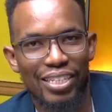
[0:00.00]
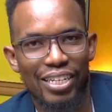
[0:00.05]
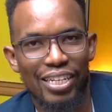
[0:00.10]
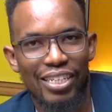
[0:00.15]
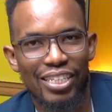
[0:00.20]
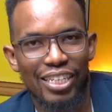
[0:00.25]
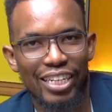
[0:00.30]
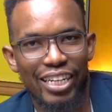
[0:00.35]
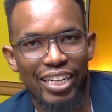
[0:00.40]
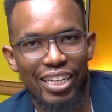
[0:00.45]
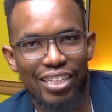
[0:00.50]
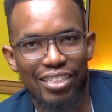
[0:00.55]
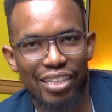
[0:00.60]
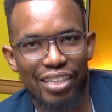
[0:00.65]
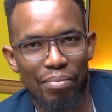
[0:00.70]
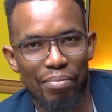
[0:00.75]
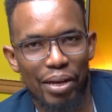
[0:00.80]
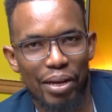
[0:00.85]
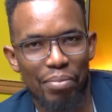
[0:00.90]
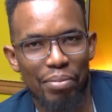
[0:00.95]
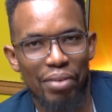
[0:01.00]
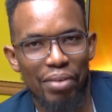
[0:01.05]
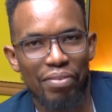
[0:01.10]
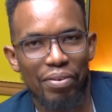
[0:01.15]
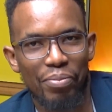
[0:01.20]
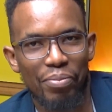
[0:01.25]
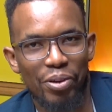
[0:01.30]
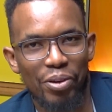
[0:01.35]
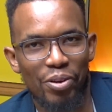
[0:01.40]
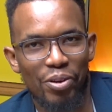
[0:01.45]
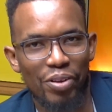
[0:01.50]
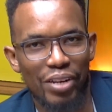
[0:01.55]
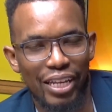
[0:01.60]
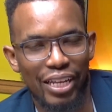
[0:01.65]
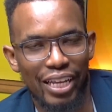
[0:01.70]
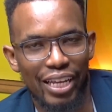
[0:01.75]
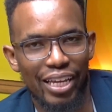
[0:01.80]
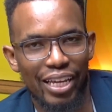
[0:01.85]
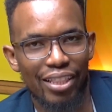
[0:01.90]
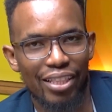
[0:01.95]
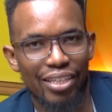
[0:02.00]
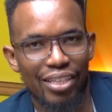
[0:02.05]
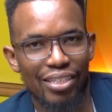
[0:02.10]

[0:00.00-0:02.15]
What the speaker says: Till next time, I'm Kepha Muiruri, and this